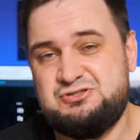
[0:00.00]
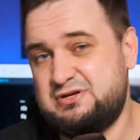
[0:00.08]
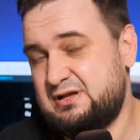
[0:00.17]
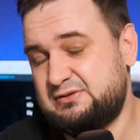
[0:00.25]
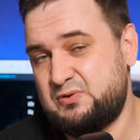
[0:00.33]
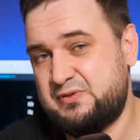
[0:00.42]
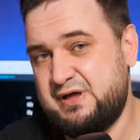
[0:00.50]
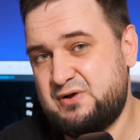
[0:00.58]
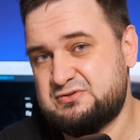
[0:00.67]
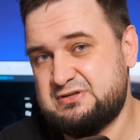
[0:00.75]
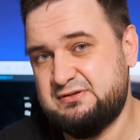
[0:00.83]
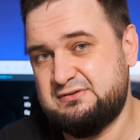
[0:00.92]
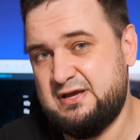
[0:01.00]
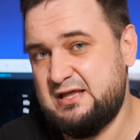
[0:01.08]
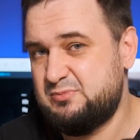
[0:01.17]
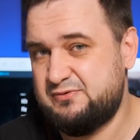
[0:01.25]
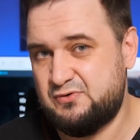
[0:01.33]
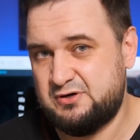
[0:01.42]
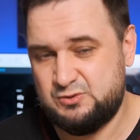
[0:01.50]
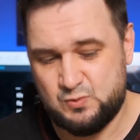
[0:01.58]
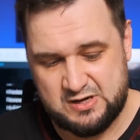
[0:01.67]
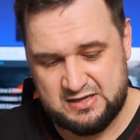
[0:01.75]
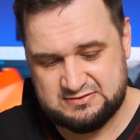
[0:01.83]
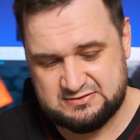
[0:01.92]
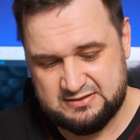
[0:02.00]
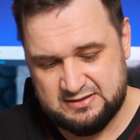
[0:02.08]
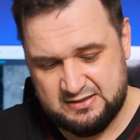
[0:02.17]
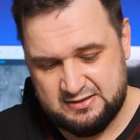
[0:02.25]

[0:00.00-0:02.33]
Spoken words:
GL2000, and before you ask,